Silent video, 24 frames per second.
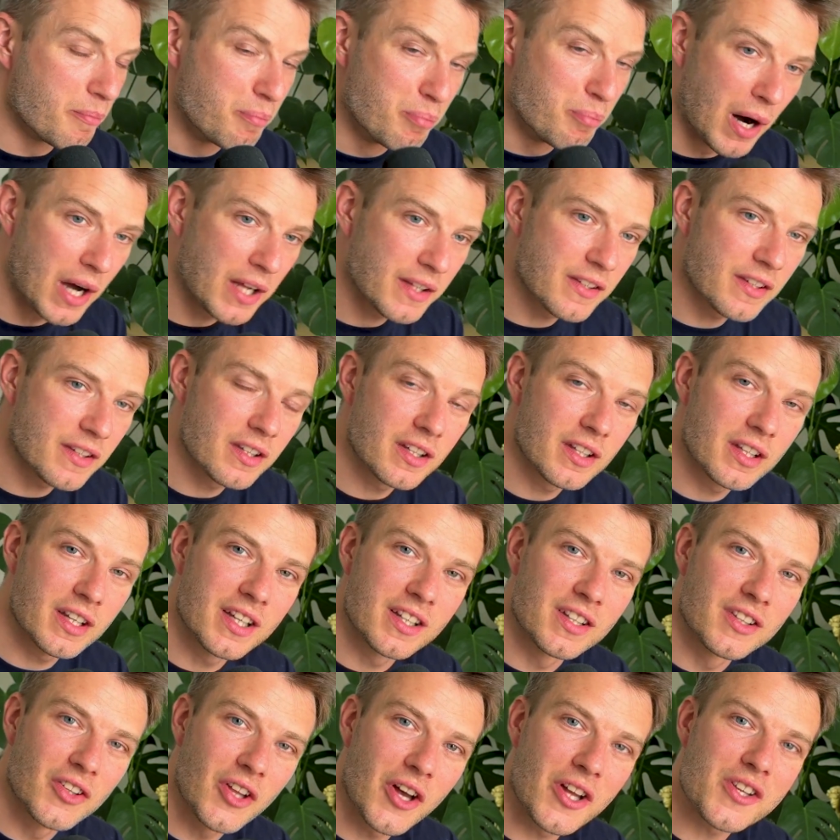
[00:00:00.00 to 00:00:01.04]
but
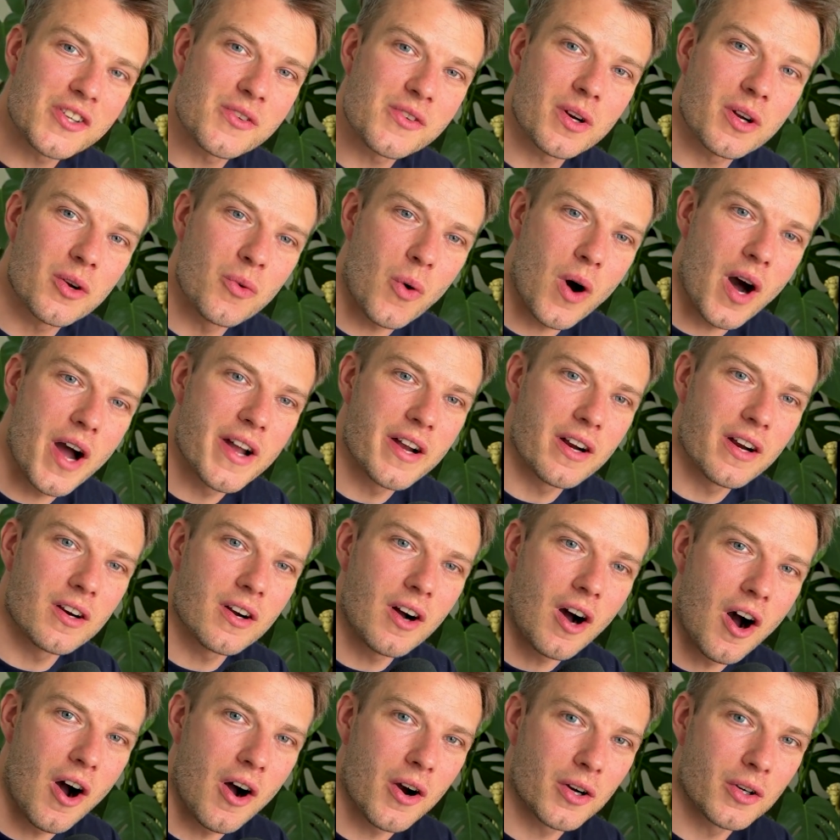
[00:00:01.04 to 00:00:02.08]
it does require
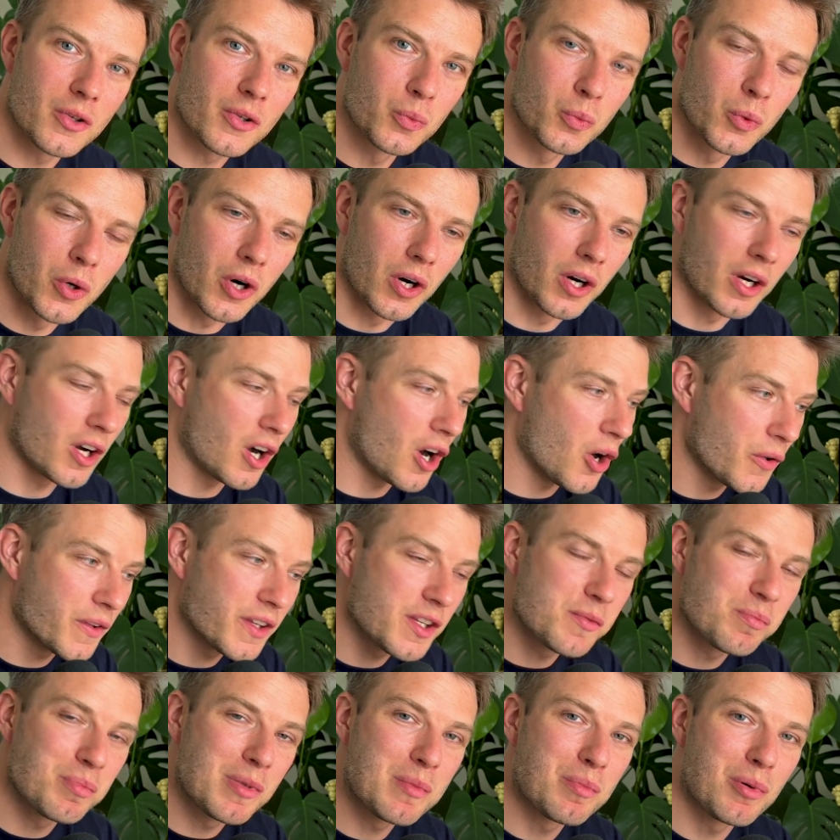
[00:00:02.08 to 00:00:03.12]
hard work. All
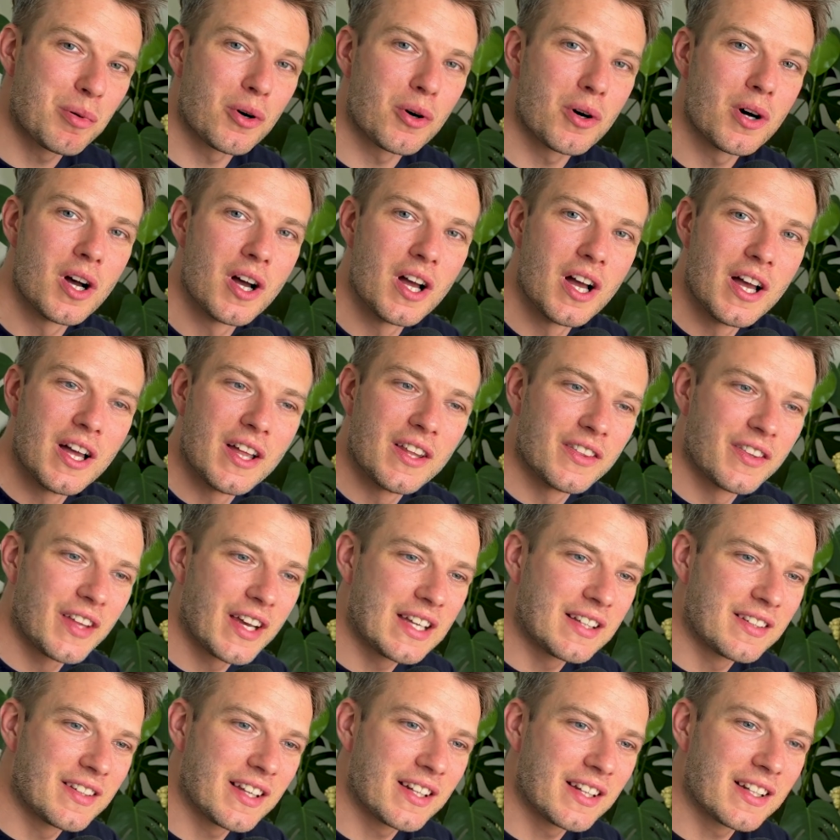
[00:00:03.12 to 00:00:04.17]
these people,
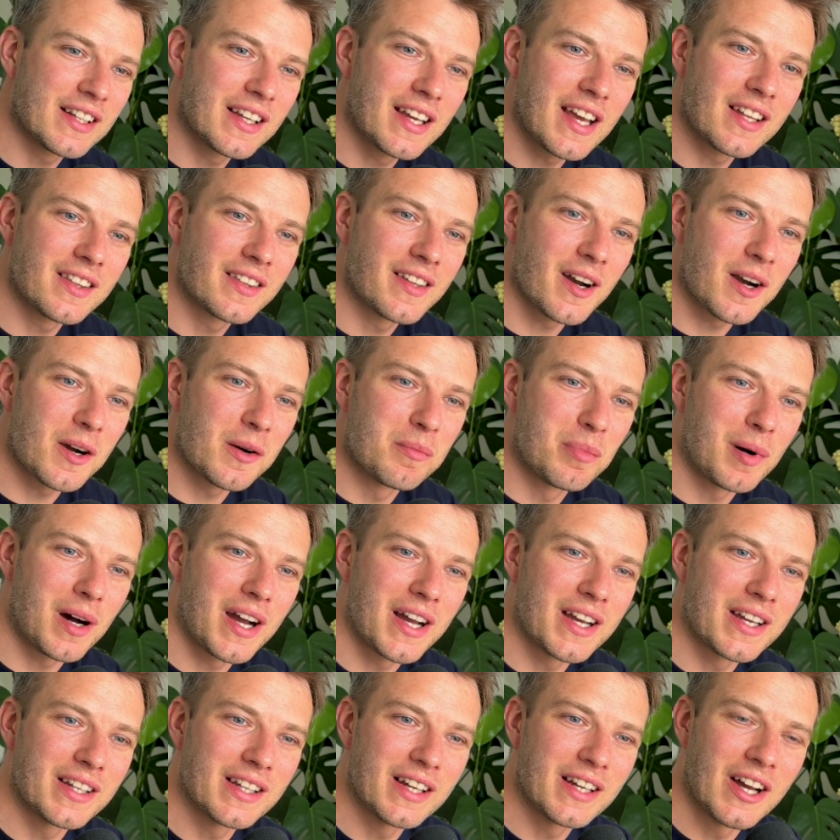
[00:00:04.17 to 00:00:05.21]
they didn't get there
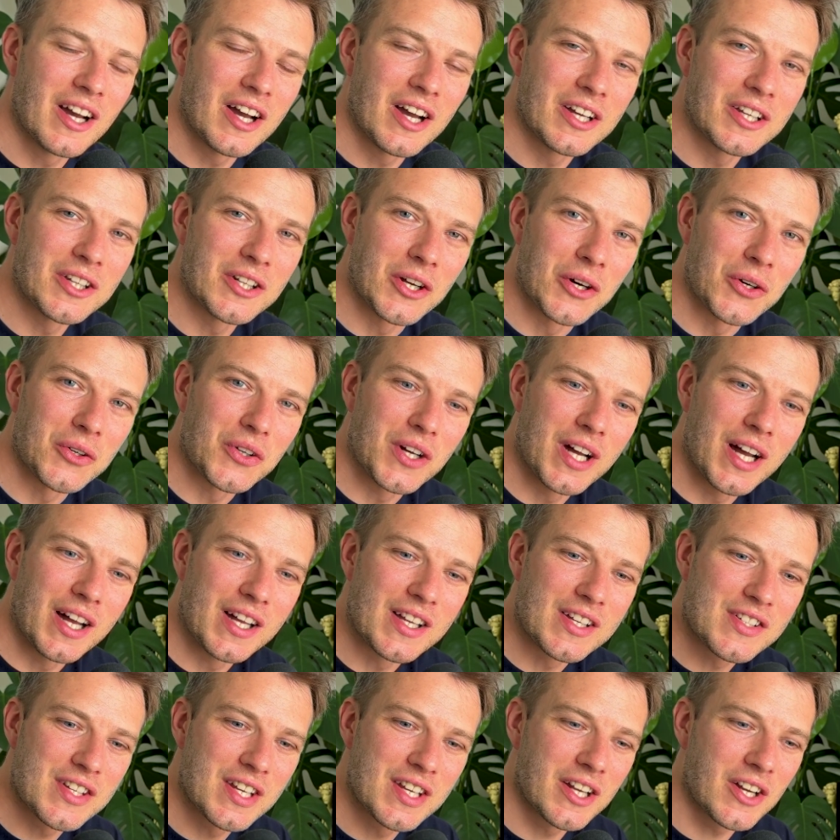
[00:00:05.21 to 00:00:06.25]
by
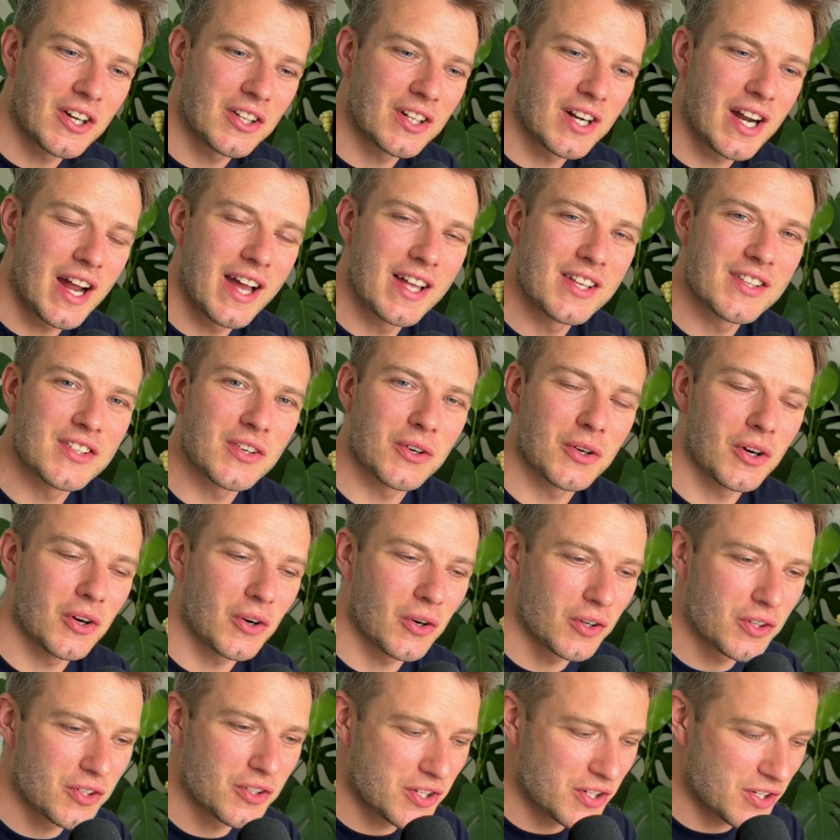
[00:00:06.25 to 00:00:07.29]
sitting on their hands
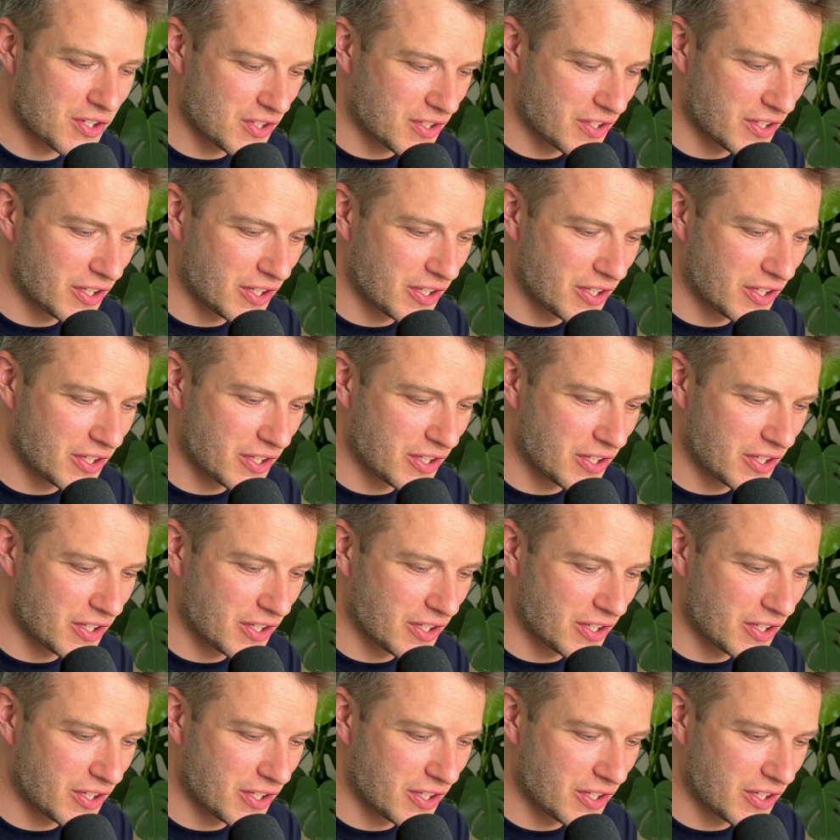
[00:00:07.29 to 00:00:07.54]
or just